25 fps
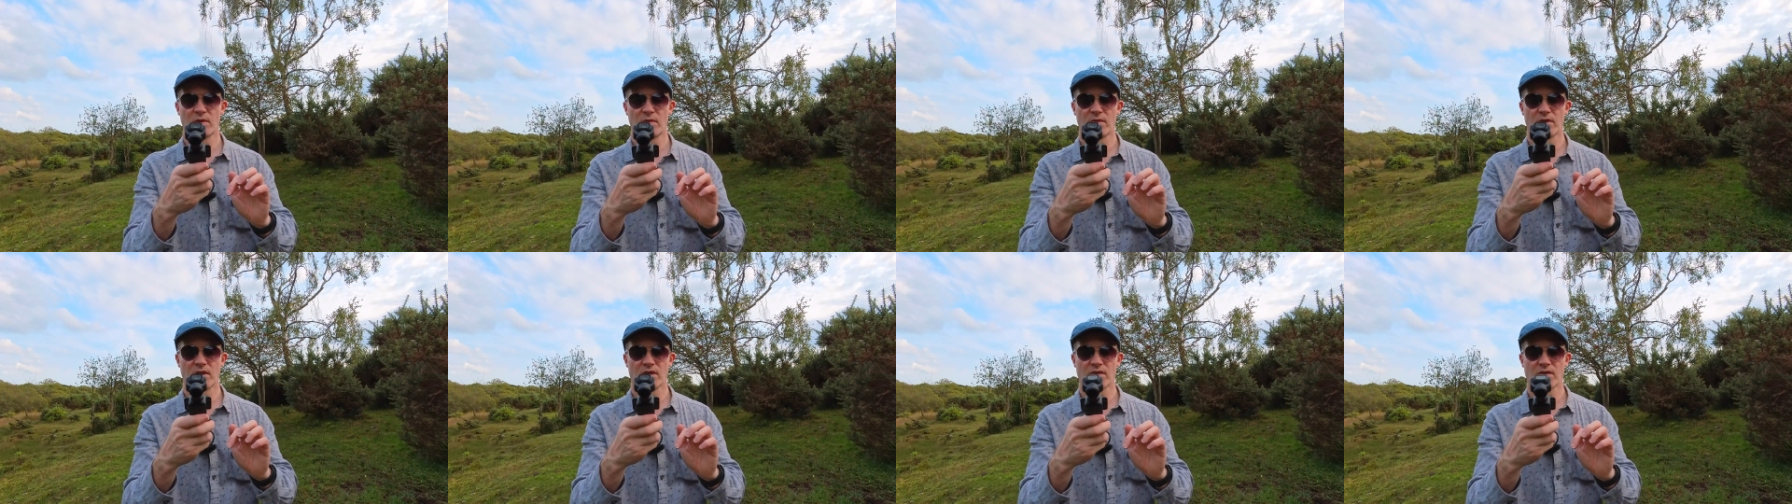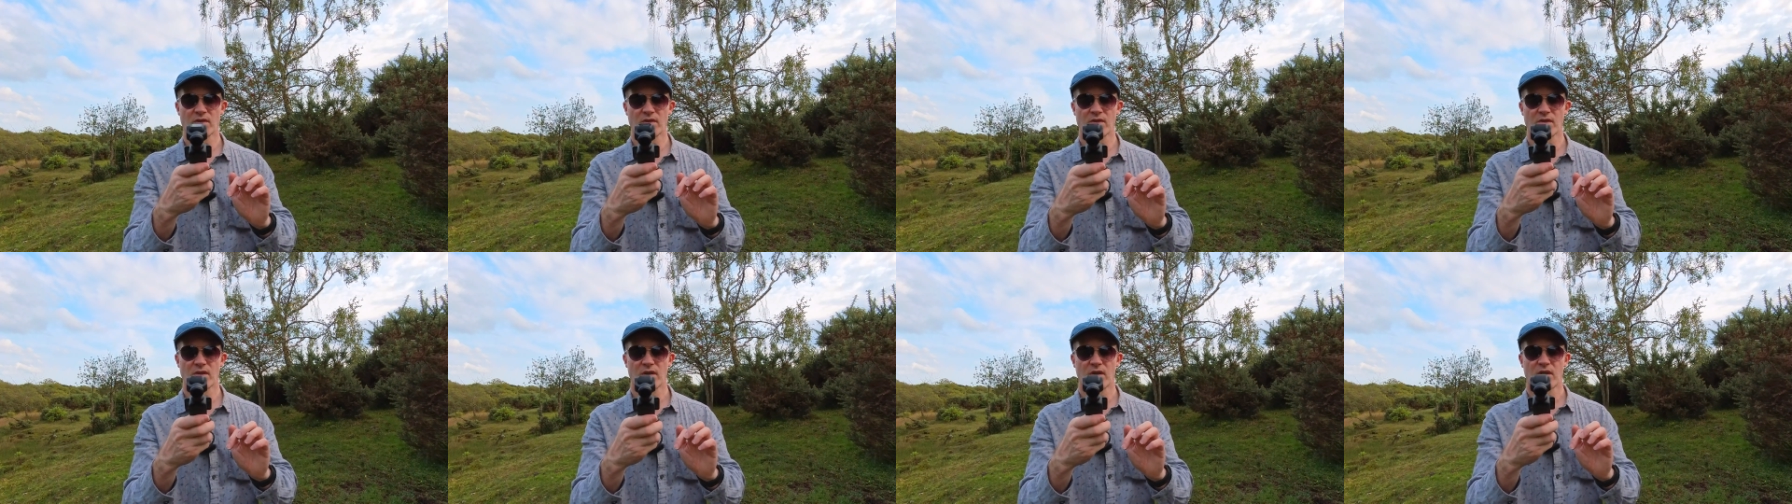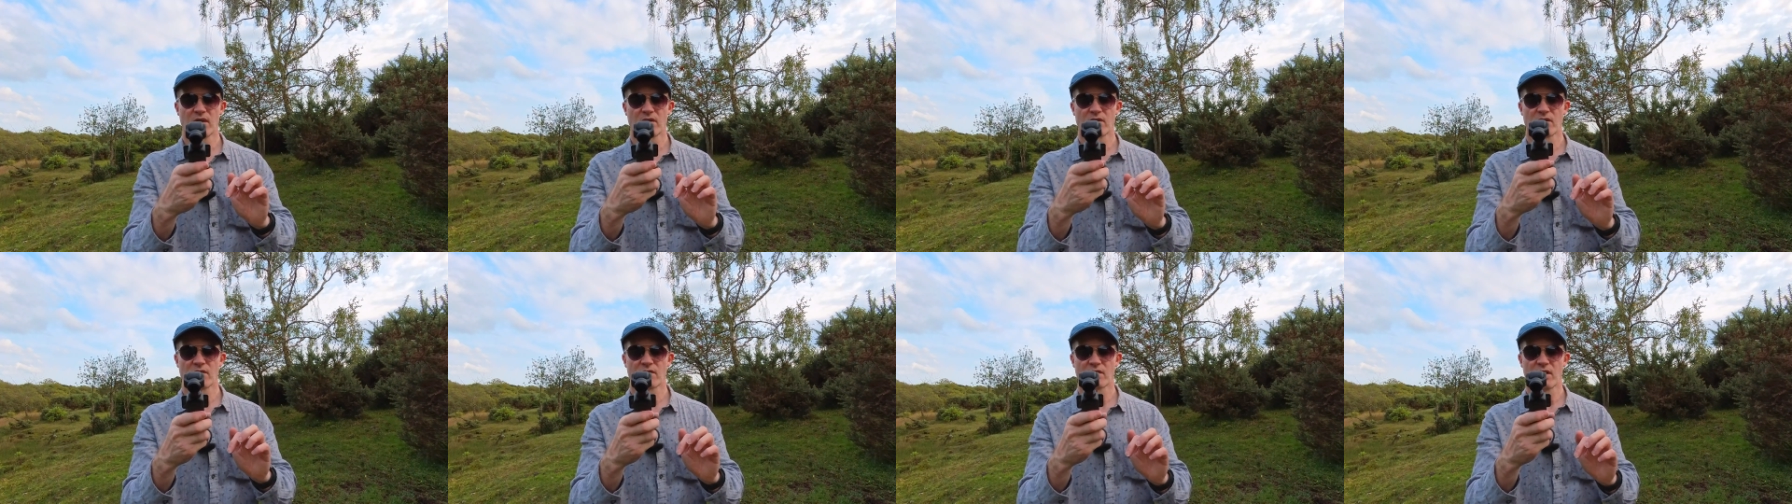No, it doesn't. So
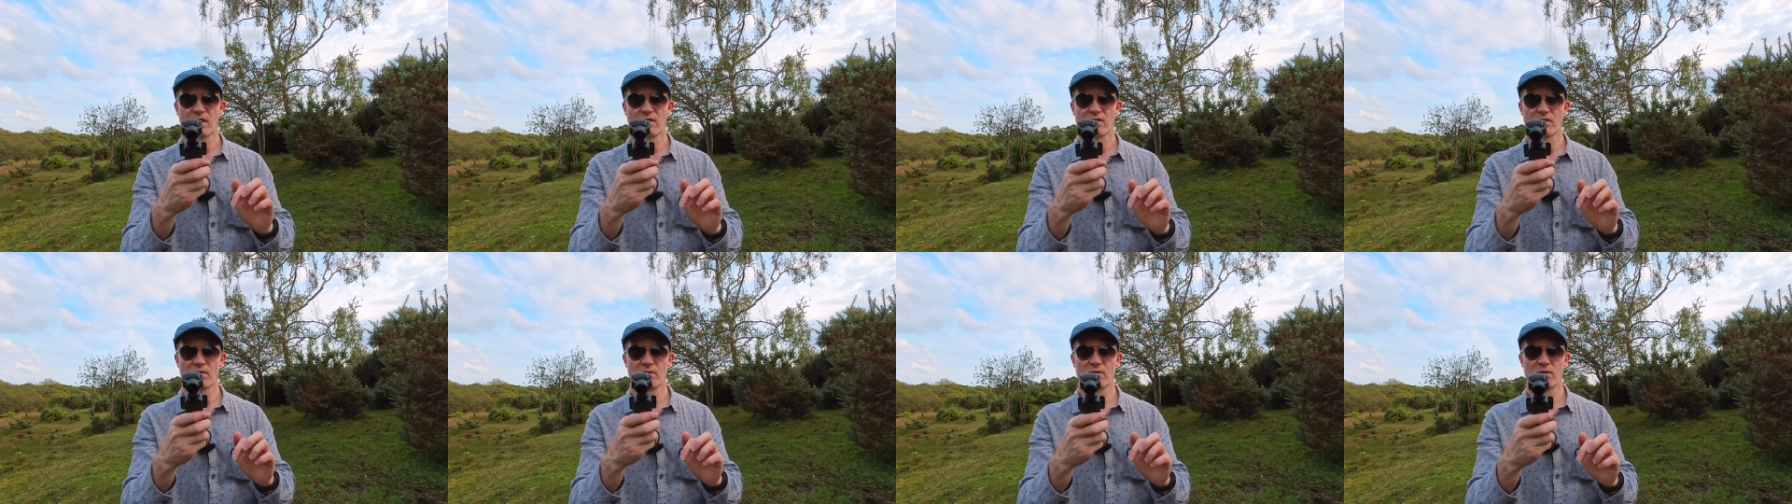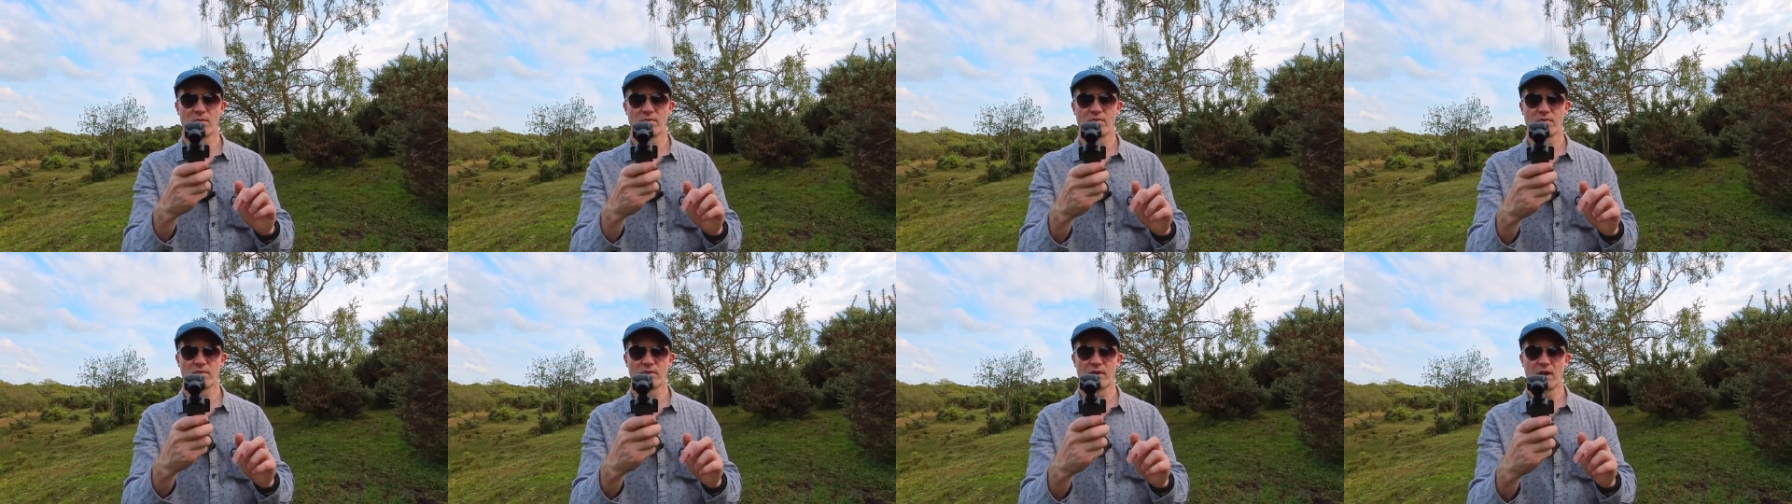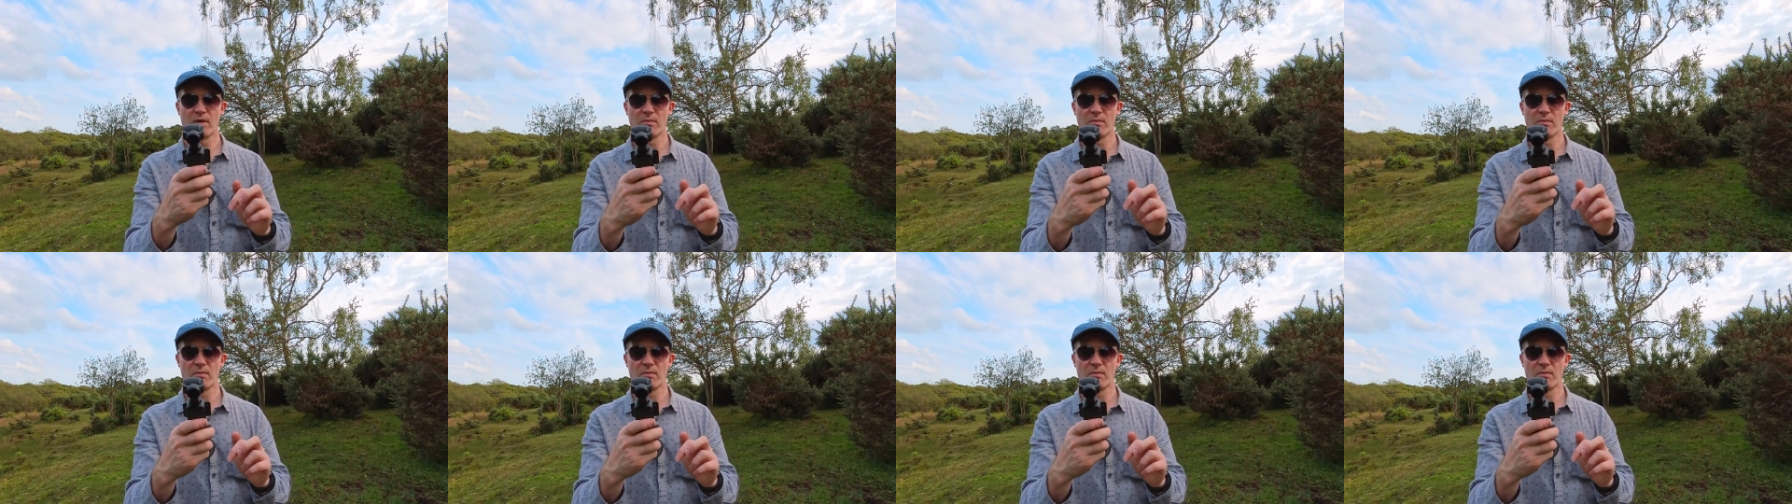it's going to, whoops,